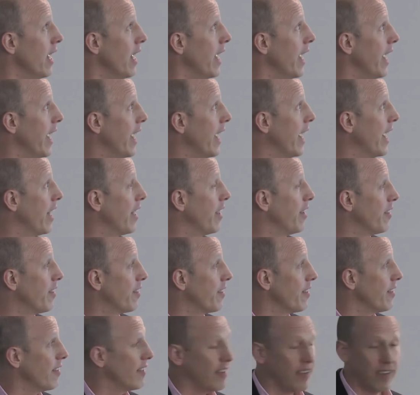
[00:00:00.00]
And
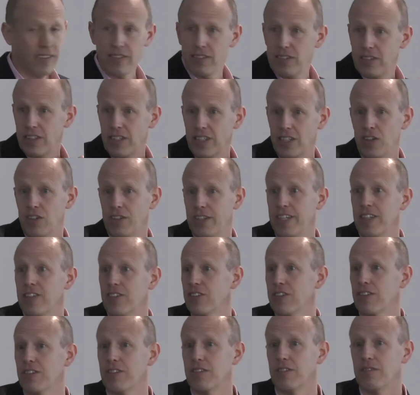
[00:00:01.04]
you know, these
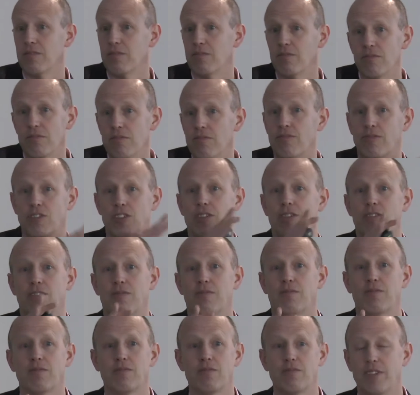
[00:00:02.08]
are just,
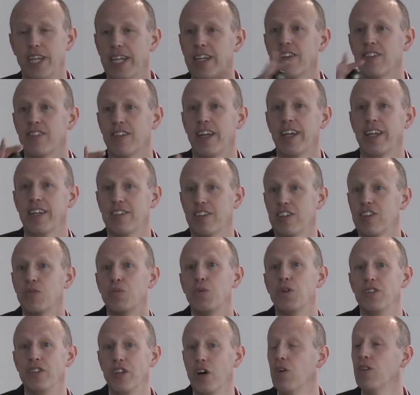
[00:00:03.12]
data scientists
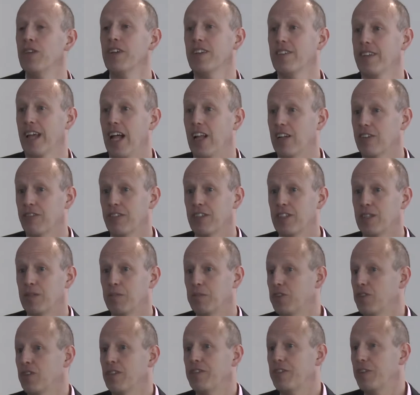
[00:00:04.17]
will know these
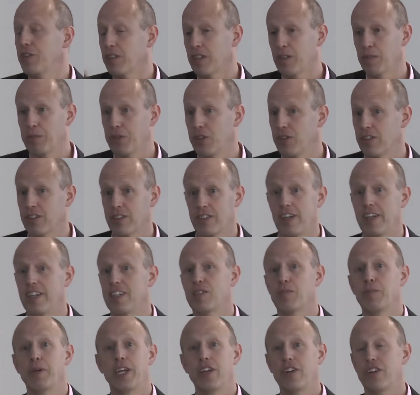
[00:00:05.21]
algorithms, or if you're a computer science
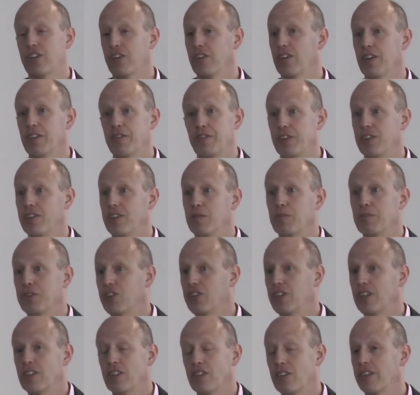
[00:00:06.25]
major, or if you did
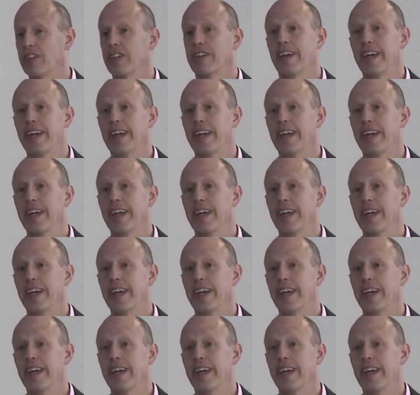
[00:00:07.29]
machine learning or